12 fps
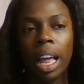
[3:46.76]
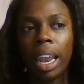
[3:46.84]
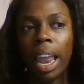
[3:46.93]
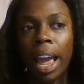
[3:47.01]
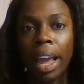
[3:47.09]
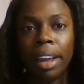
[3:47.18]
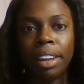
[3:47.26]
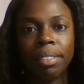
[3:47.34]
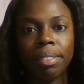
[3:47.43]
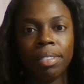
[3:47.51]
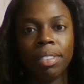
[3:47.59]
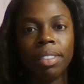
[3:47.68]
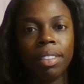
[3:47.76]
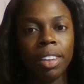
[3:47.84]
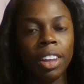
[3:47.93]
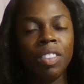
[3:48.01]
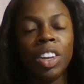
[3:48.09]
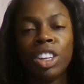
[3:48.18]
like
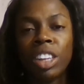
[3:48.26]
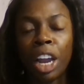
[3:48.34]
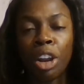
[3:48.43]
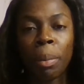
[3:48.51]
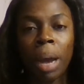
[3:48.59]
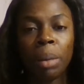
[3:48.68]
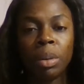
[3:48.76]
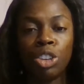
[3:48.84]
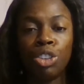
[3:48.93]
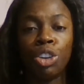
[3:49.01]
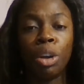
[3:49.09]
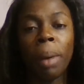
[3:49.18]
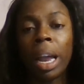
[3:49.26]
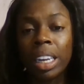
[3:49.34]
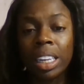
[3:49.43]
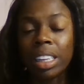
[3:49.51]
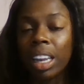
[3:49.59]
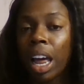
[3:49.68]
even inside your body because you know your body
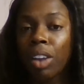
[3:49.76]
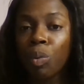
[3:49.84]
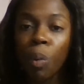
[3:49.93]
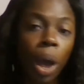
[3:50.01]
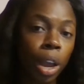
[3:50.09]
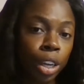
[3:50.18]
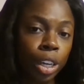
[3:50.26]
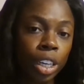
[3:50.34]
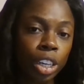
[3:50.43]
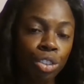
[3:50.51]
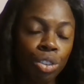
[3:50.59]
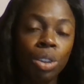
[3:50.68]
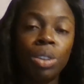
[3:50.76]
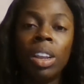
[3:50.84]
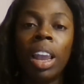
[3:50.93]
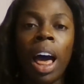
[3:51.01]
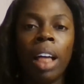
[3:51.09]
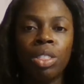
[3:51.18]
needs a lot of water because you lose a
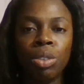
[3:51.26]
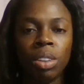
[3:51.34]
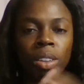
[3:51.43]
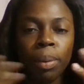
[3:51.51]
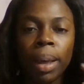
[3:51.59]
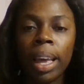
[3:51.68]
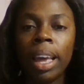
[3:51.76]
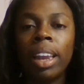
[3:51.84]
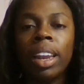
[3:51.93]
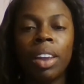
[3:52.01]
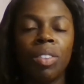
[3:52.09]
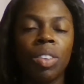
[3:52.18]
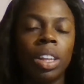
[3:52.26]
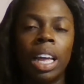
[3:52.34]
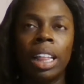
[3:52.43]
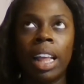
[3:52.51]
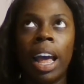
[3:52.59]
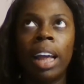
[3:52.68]
lot through sweat and everything
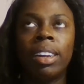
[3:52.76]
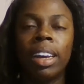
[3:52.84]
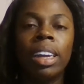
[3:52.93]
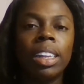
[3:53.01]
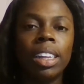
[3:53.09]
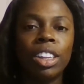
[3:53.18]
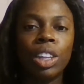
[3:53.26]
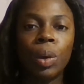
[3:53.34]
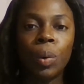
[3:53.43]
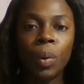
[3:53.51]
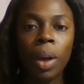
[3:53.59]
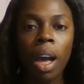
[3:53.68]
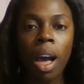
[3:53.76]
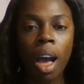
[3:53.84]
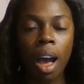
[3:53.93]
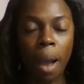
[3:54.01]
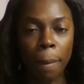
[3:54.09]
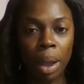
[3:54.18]
like that daily so
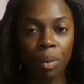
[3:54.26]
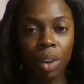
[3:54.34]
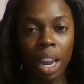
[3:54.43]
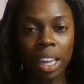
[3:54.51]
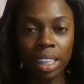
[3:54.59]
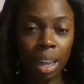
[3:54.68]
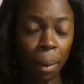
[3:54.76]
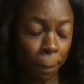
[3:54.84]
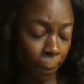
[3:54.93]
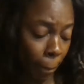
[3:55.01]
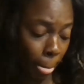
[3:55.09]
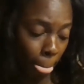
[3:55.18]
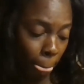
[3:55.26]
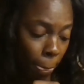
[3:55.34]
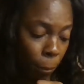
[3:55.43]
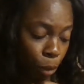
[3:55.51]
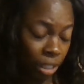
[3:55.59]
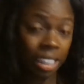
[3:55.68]
um, i realized i um,
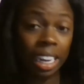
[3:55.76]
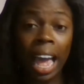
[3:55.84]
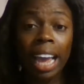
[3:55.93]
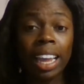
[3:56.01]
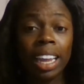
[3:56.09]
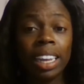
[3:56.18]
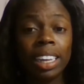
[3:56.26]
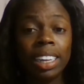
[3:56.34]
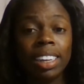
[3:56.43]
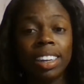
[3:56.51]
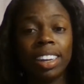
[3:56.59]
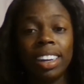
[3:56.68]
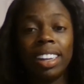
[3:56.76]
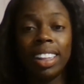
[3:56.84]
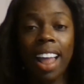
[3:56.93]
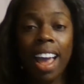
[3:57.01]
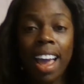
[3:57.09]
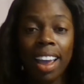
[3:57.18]
was slacking
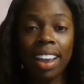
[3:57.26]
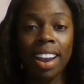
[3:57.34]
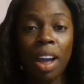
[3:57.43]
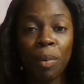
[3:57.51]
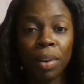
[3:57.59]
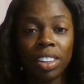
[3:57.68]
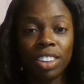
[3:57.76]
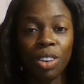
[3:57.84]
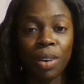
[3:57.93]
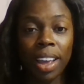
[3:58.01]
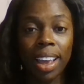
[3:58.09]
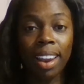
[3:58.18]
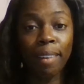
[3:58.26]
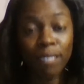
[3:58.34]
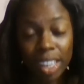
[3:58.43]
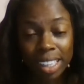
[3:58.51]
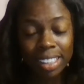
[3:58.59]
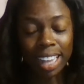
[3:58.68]
in that and i wanted to go ahead and
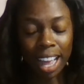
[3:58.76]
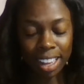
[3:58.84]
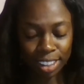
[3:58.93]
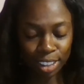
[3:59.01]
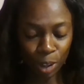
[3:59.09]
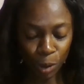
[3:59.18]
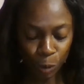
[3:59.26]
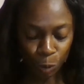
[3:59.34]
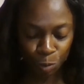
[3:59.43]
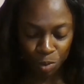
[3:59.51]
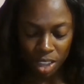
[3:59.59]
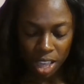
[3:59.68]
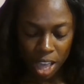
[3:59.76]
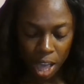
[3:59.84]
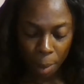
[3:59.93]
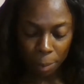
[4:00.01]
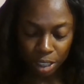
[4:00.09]
fix that so i'm